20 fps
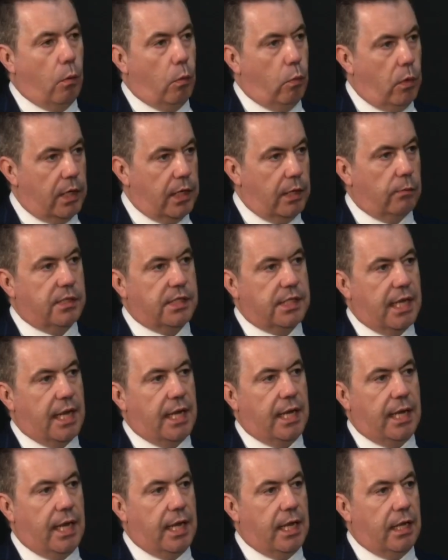What I would
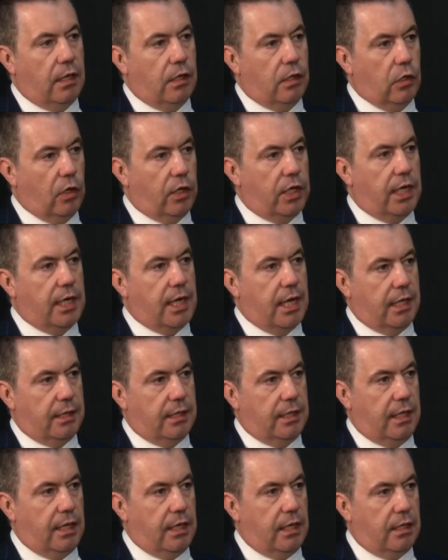say, looking at
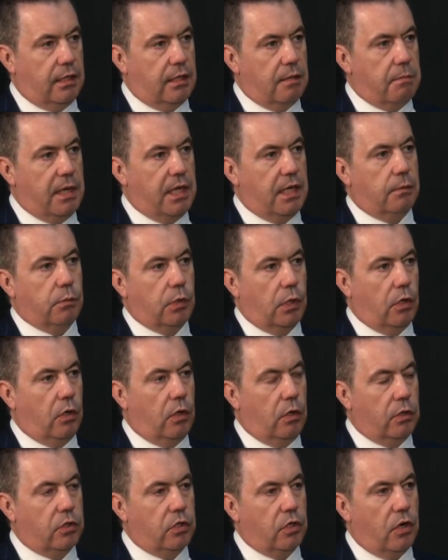the medium to
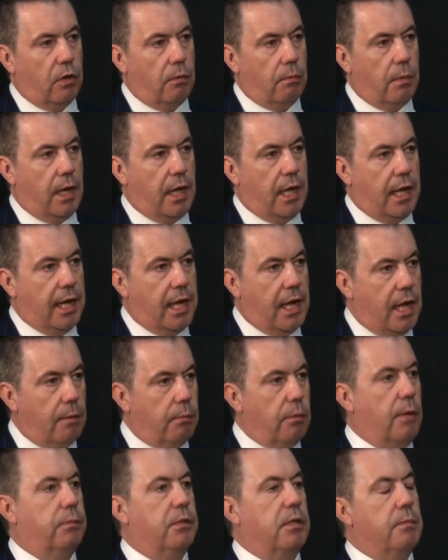long term, I
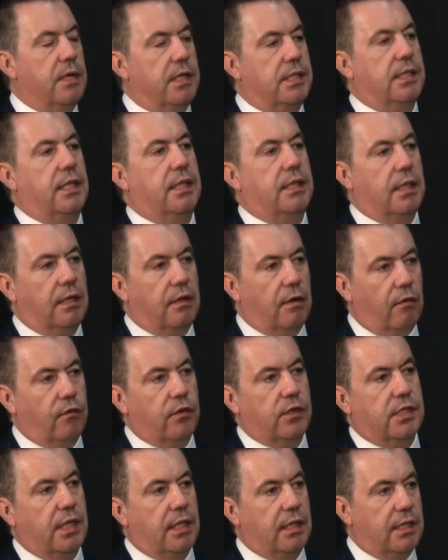am optimistic that
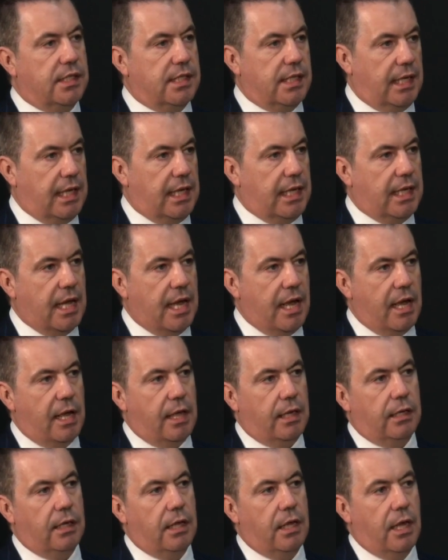obviously the city
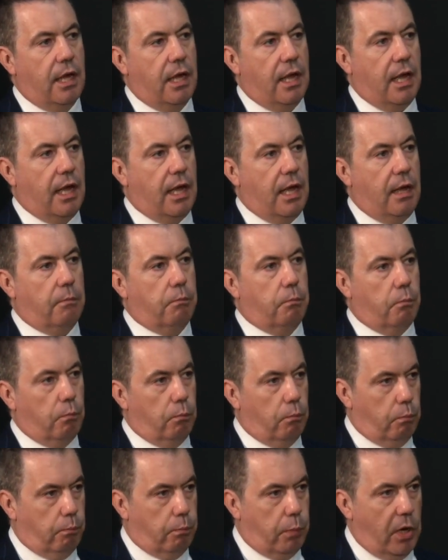can
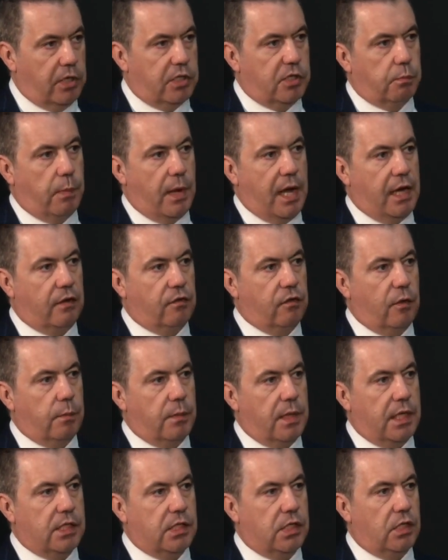bounce back from
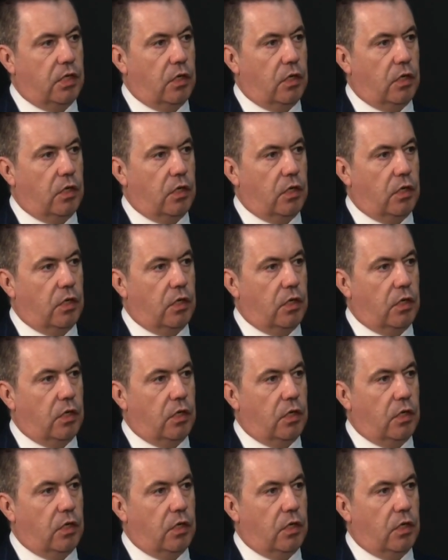this.